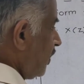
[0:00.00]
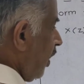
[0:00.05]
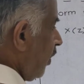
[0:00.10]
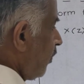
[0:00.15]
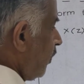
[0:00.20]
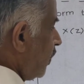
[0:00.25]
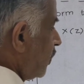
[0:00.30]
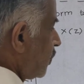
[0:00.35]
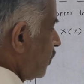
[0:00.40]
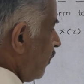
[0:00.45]

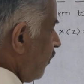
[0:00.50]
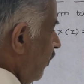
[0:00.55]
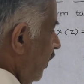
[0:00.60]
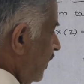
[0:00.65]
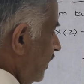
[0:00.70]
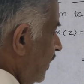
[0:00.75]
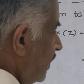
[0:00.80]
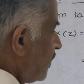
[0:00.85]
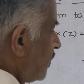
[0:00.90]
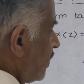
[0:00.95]
term
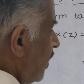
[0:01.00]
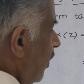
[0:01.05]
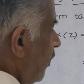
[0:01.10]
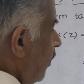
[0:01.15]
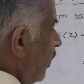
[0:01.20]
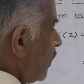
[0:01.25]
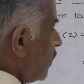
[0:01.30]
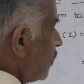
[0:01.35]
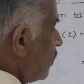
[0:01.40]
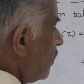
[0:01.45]

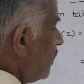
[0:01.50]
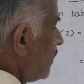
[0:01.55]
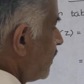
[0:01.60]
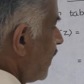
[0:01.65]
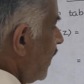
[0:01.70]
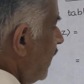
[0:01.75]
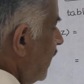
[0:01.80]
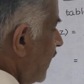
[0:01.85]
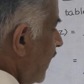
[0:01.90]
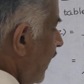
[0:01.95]
also,
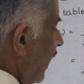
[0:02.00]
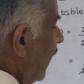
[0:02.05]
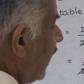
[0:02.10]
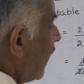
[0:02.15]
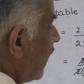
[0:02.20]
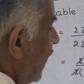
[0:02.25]
z greater